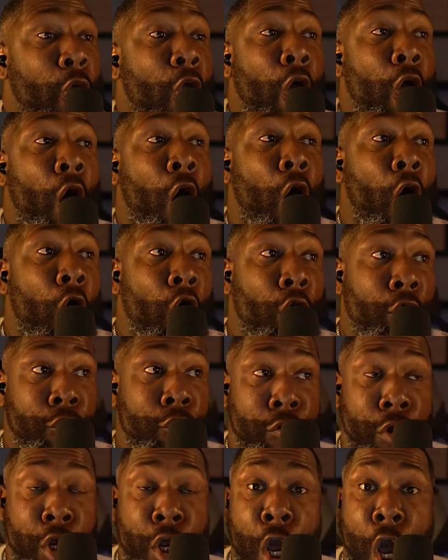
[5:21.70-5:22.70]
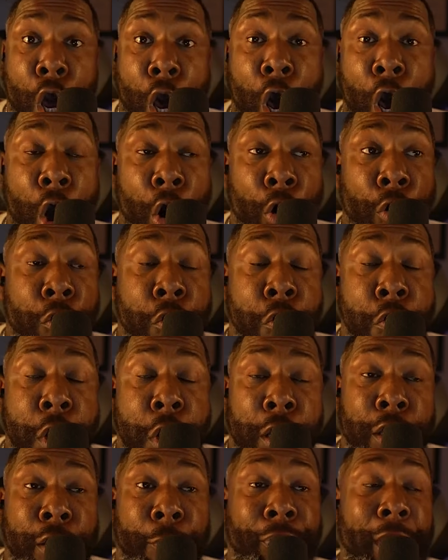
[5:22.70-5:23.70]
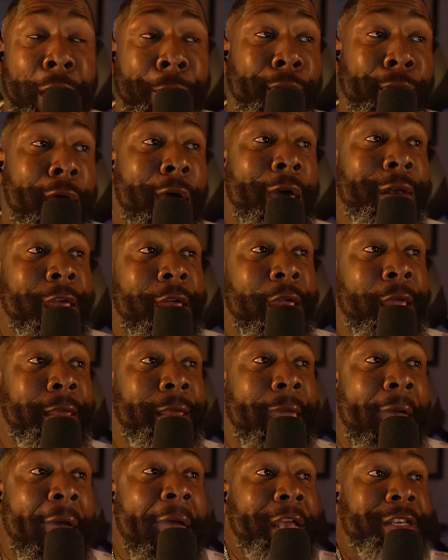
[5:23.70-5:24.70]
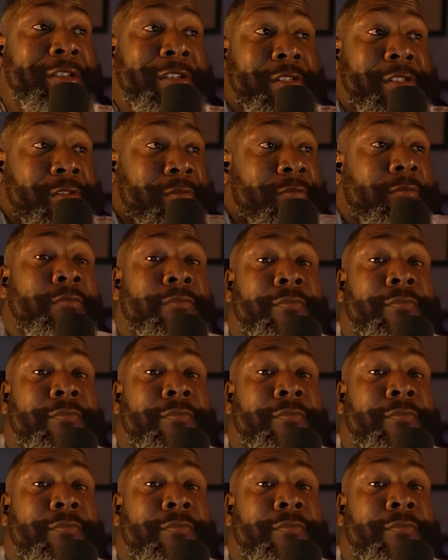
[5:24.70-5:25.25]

Oh, the people down there in cages.